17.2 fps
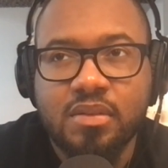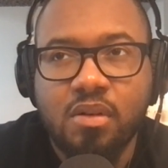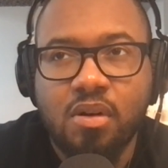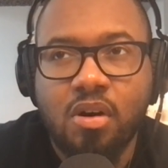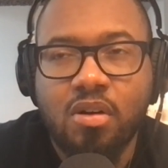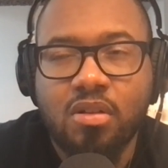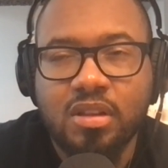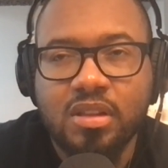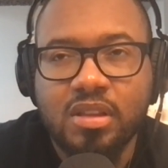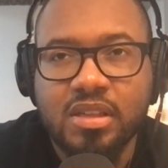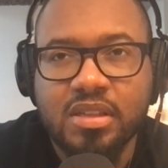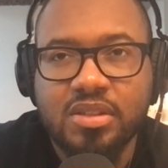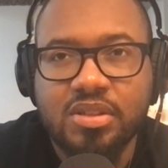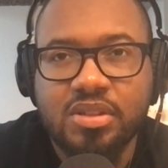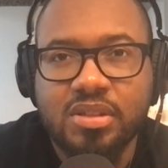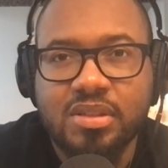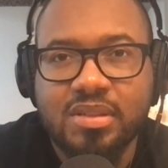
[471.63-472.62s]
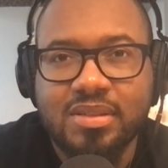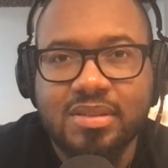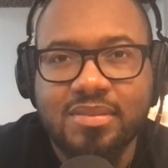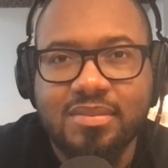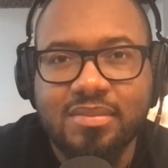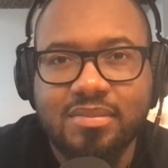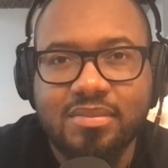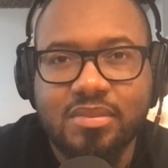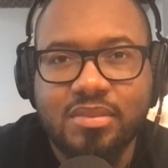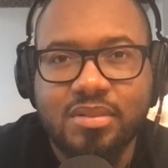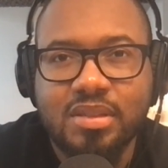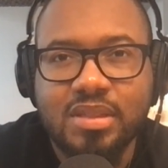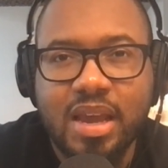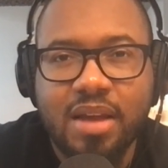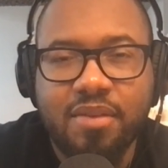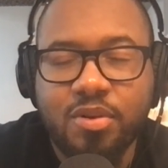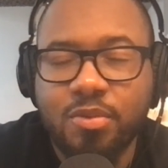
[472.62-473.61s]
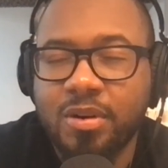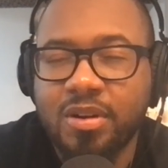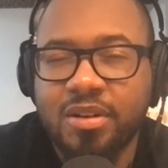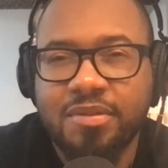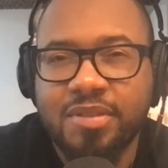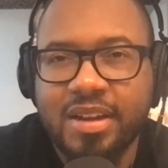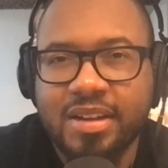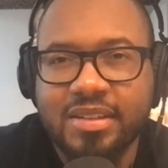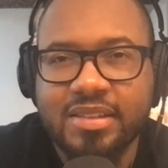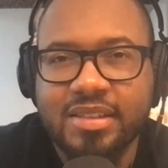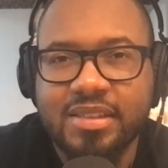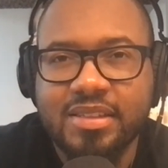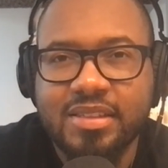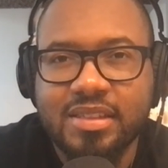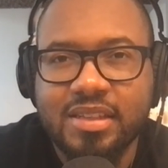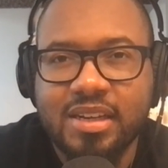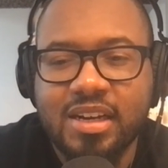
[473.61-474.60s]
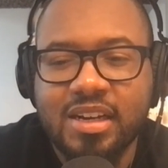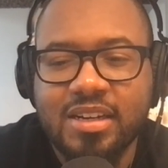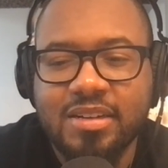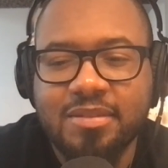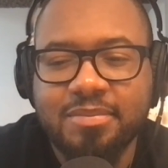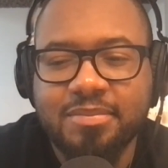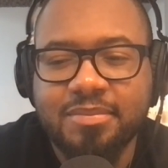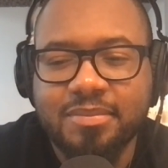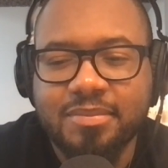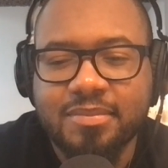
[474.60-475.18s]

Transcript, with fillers: all of this to everyone affected. Um,